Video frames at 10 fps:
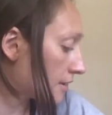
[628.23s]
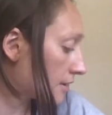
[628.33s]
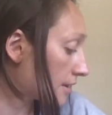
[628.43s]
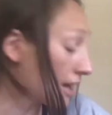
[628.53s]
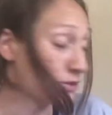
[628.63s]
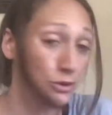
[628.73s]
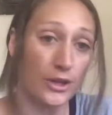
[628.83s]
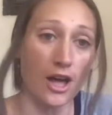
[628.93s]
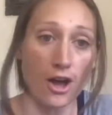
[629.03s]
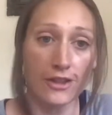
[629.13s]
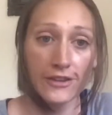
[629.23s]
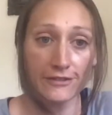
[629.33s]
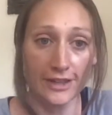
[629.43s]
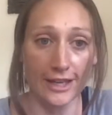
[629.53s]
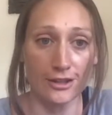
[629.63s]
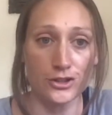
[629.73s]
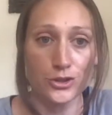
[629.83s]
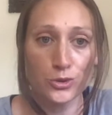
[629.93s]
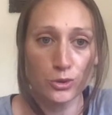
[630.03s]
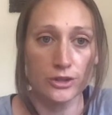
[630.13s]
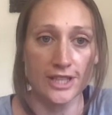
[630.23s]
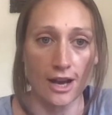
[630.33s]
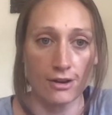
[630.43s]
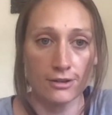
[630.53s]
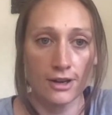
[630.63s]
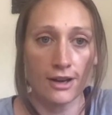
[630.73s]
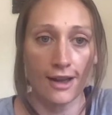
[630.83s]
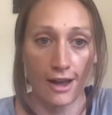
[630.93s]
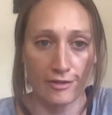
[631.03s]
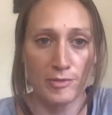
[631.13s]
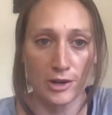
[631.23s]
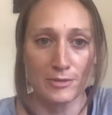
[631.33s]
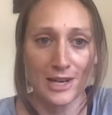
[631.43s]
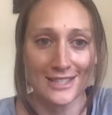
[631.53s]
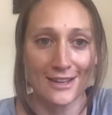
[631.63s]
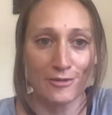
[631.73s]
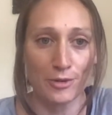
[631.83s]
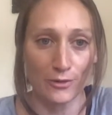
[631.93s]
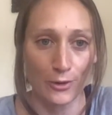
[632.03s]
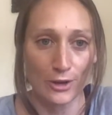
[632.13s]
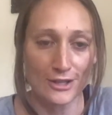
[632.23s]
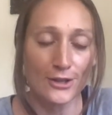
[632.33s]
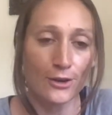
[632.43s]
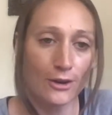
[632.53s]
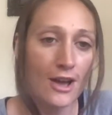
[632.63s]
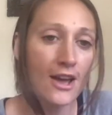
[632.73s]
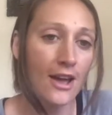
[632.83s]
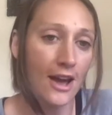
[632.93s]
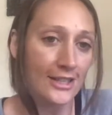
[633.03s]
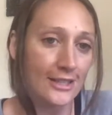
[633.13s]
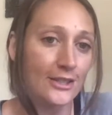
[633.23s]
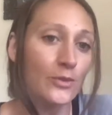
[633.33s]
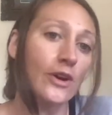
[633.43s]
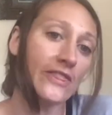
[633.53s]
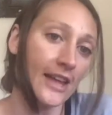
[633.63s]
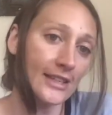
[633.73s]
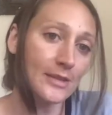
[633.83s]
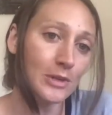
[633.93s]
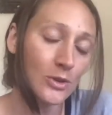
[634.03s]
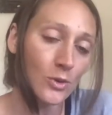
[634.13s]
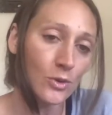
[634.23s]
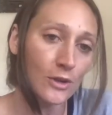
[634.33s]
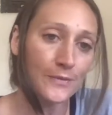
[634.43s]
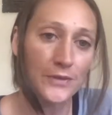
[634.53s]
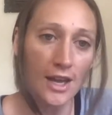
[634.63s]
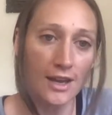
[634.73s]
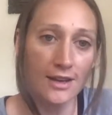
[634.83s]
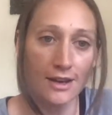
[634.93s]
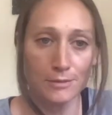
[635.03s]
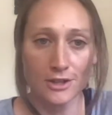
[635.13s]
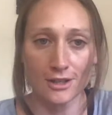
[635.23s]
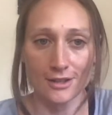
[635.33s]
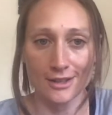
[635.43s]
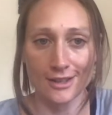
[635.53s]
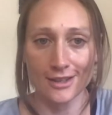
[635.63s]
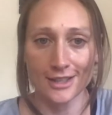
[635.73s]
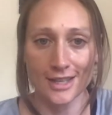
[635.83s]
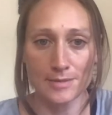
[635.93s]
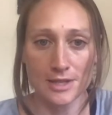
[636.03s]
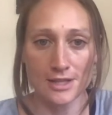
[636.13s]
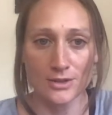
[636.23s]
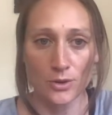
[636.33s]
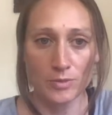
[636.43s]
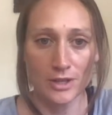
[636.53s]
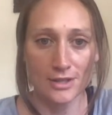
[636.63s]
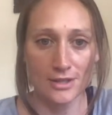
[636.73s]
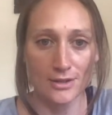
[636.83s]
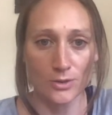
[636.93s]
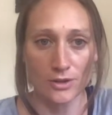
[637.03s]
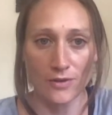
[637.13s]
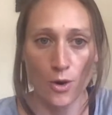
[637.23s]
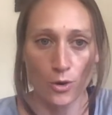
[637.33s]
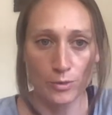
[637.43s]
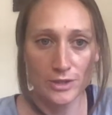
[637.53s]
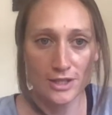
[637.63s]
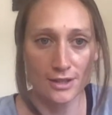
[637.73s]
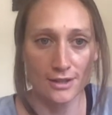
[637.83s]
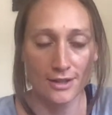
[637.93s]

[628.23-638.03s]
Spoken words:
castor oil on the flannel to cool down. I have burned myself before, so ideally you want that to be cool. And I'm currently kind of keeping this open to sort of hope to